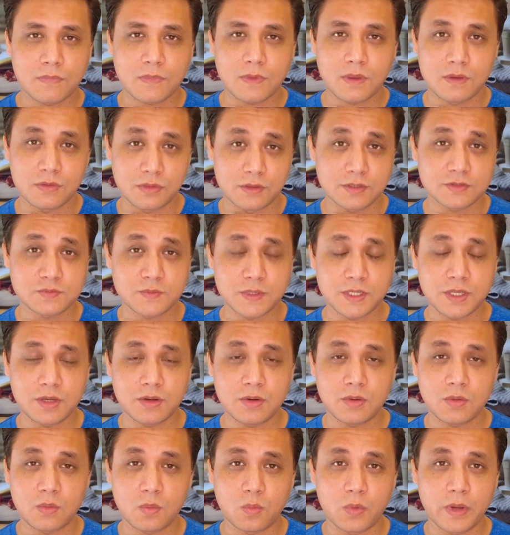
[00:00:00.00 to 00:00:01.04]
in this
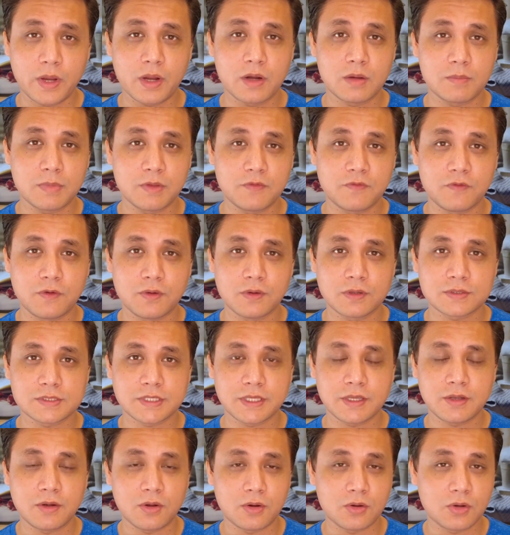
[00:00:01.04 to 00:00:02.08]
video, we're going to be
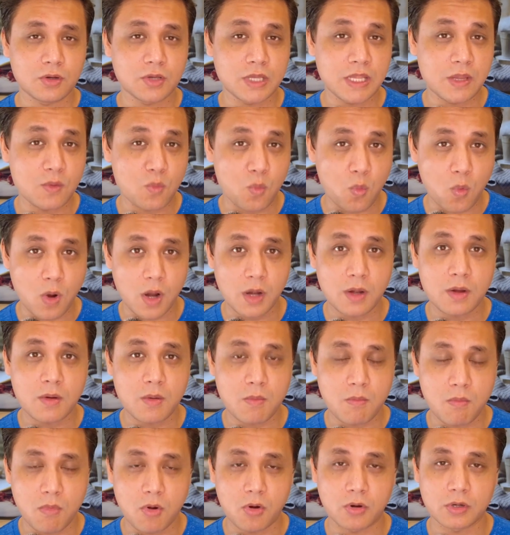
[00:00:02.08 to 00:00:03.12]
focusing on only one
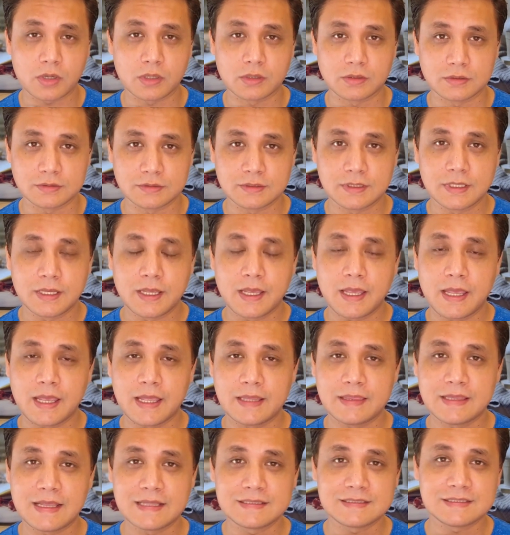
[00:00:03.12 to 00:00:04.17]
model,
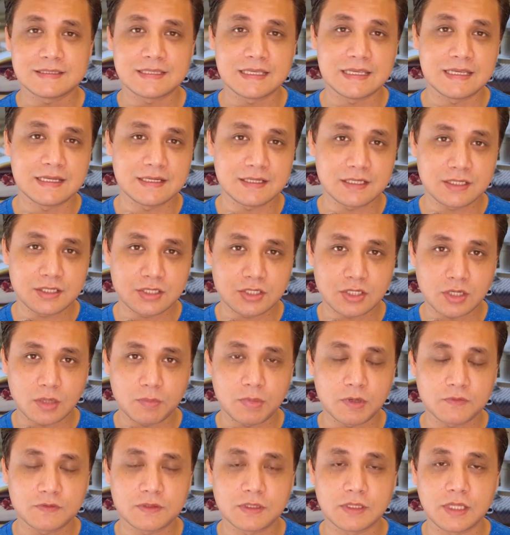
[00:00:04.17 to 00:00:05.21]
and that's the
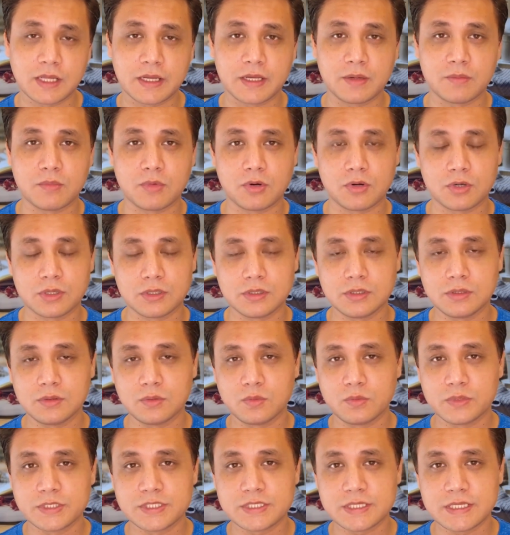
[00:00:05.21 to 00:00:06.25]
top of the line model,
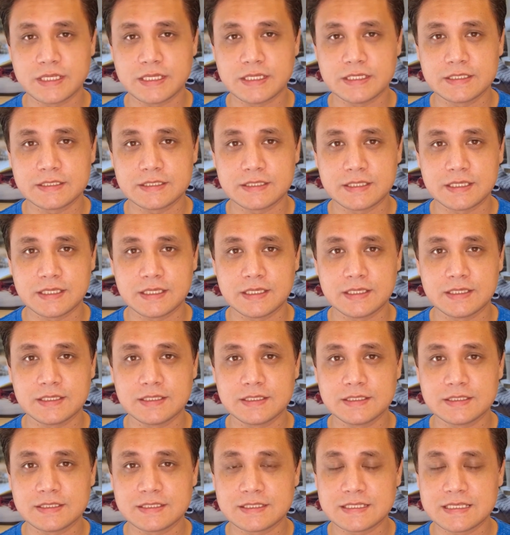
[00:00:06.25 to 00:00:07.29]
which is the
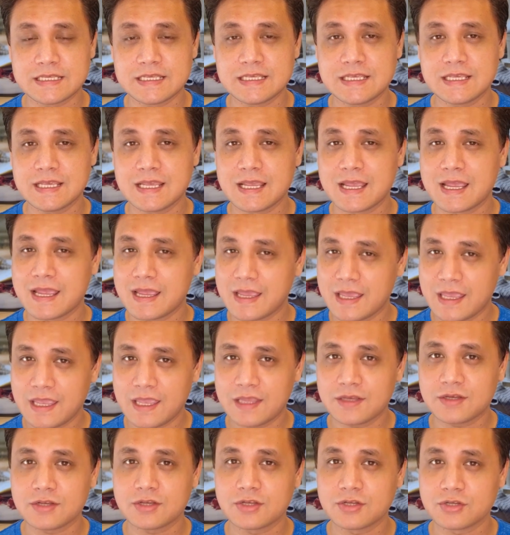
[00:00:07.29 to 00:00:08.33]

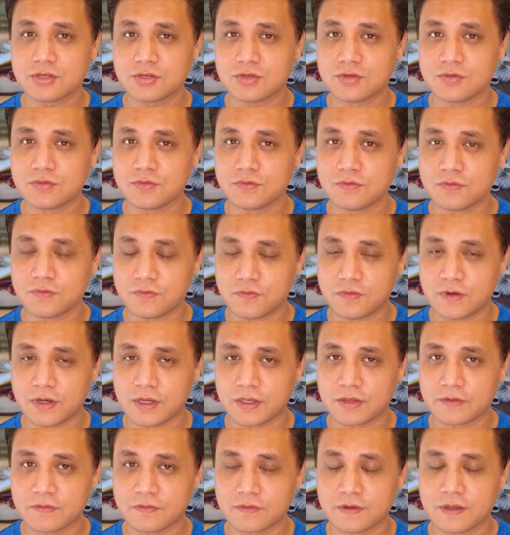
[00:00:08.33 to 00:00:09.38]

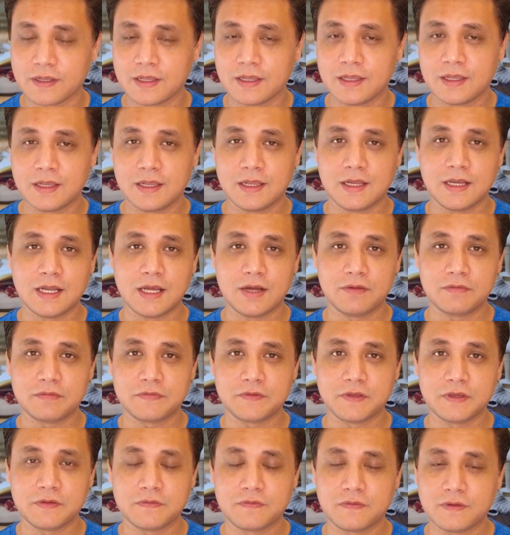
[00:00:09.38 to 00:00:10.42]
C825. Now,
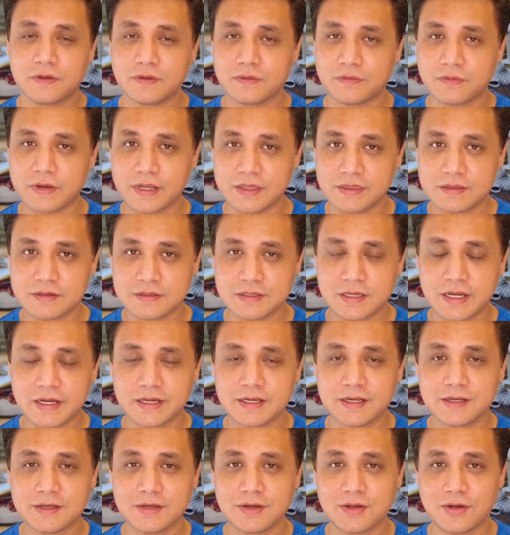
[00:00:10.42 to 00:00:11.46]
if you have read the
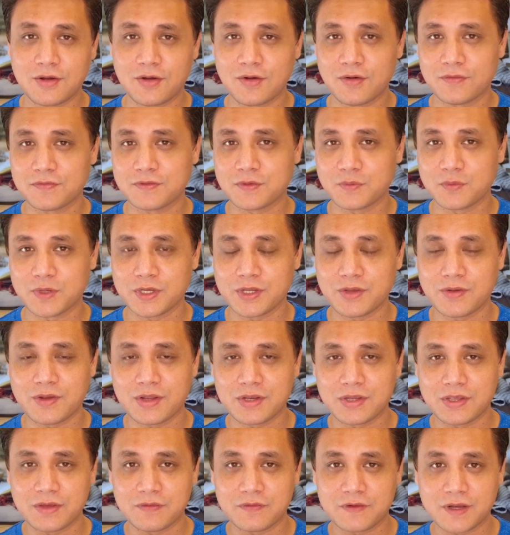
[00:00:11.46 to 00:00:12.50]
title of the video
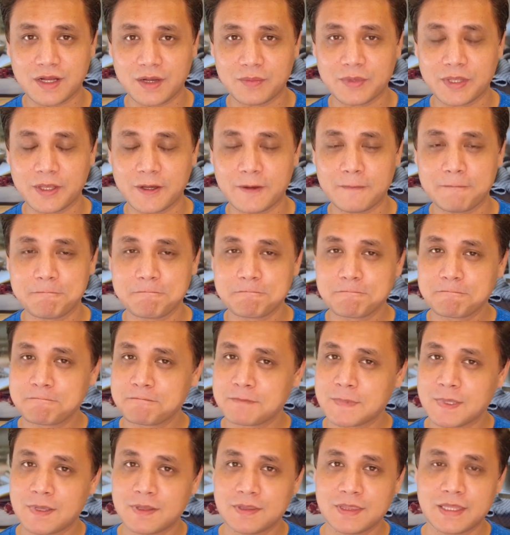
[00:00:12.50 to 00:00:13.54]
and you have come here,
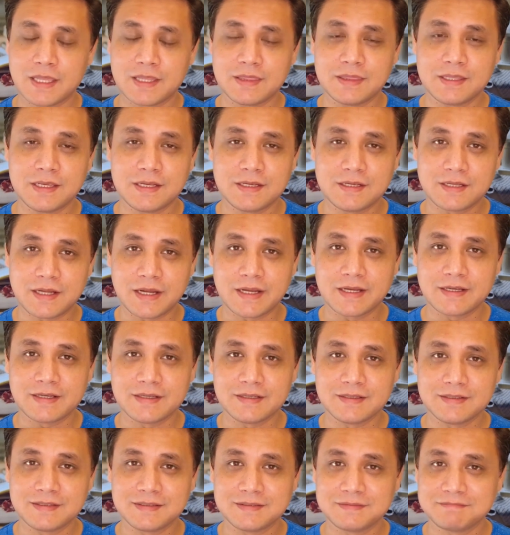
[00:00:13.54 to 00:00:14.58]
then the
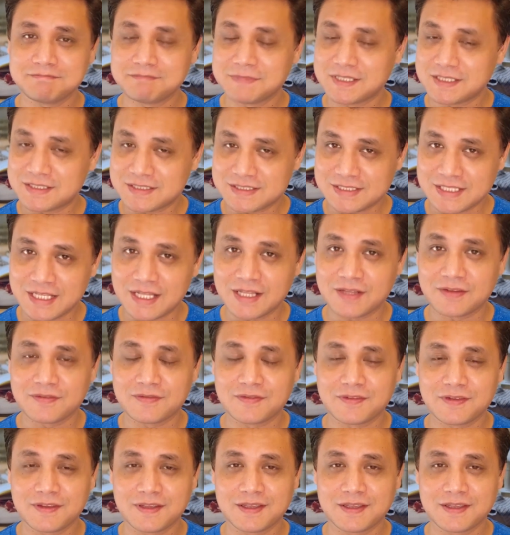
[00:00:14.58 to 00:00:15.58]
title itself